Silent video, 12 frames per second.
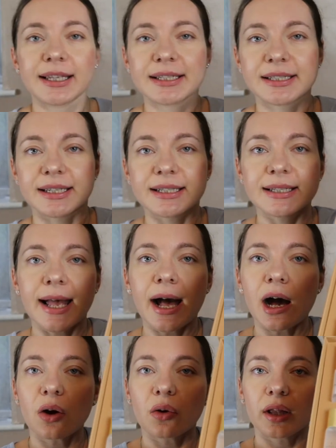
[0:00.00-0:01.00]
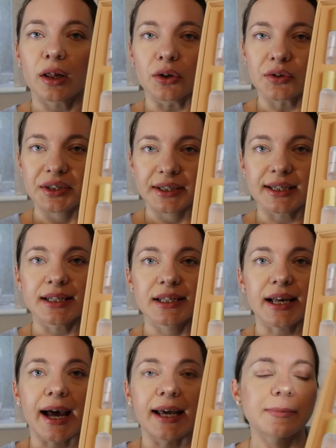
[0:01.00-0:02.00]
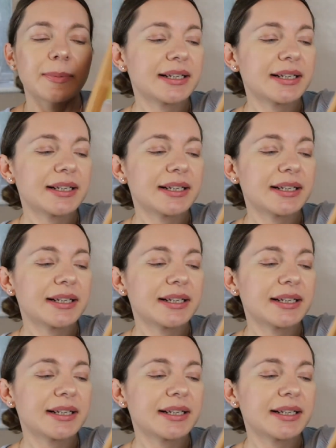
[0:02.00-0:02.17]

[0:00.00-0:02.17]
this is how it looks inside.